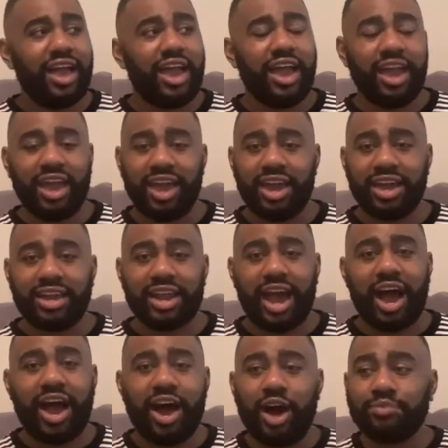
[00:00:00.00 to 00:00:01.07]
And
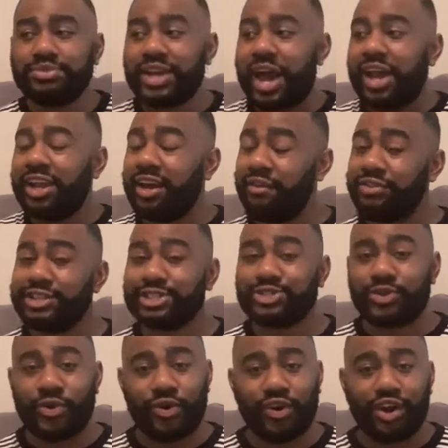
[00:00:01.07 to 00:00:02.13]
I hope y'all love the
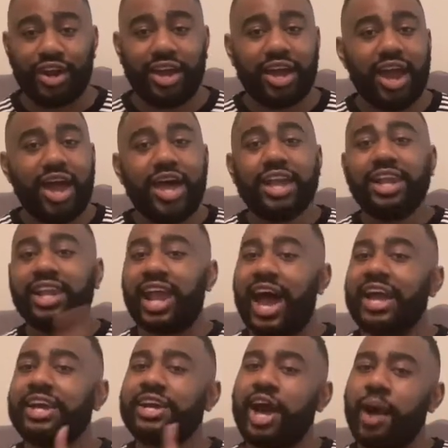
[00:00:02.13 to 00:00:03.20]
story.
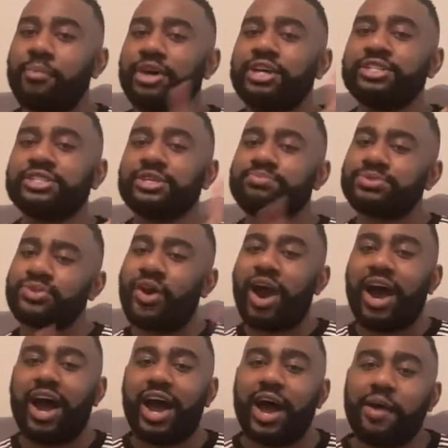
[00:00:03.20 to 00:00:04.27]
Like, comment, and
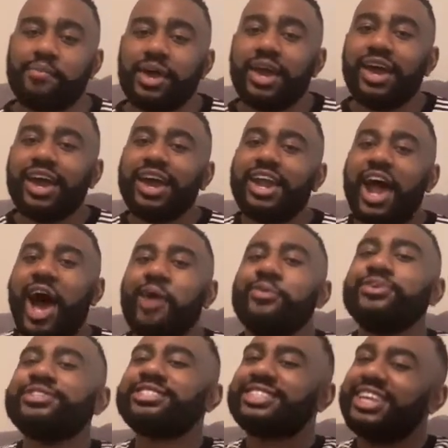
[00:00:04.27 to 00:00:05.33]
subscribe. And I
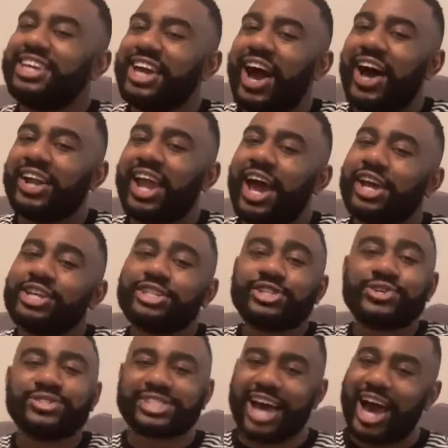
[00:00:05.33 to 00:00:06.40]
will see y'all later,
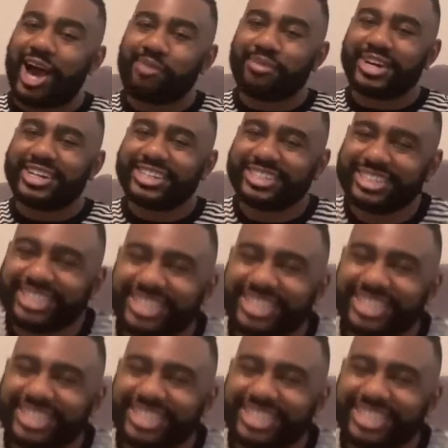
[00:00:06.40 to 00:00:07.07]
two-timers.